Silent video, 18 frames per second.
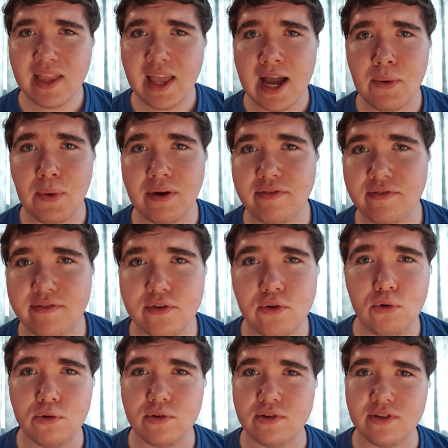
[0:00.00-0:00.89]
However, of
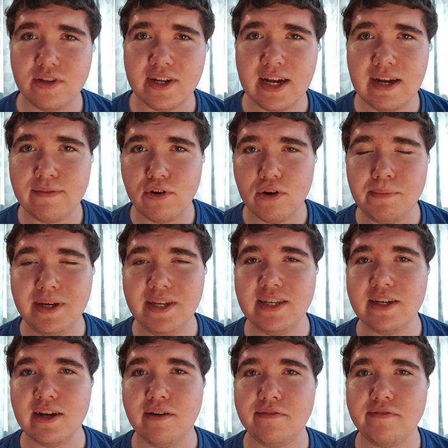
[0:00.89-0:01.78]
course, today I've got a
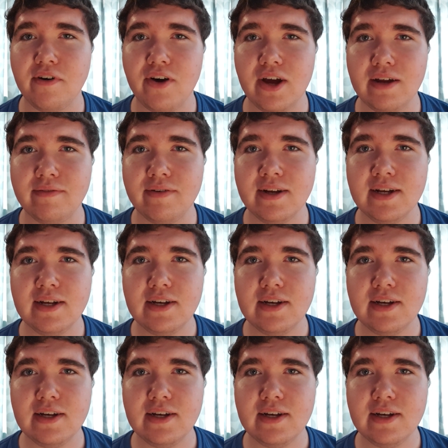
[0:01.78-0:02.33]
meeting at 5,